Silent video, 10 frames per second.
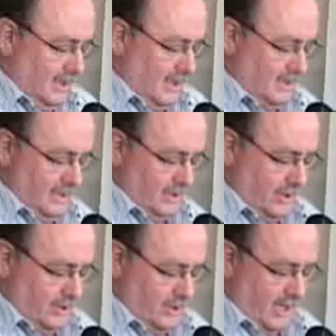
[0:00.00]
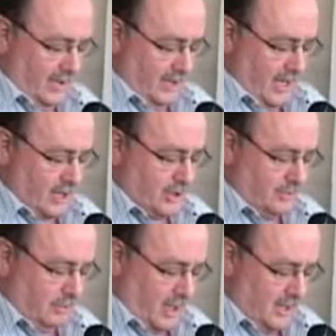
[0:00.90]
I'd like to introduce now the
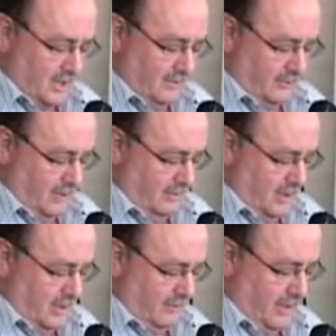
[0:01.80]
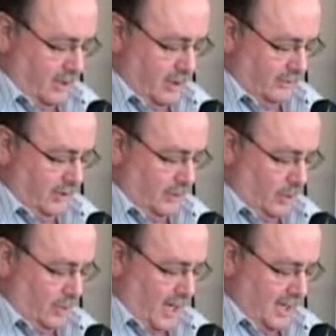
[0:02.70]
National President for the American Veterans for
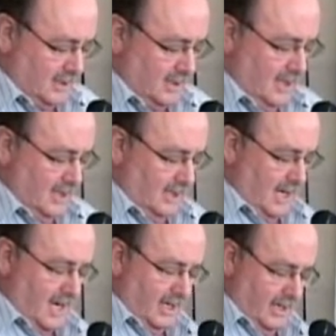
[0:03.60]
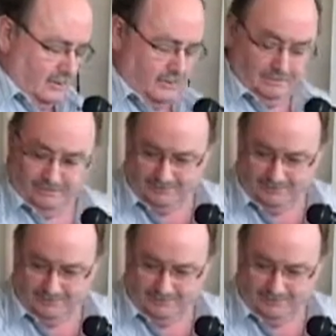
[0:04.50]
Equal Rights, Danny Ingram.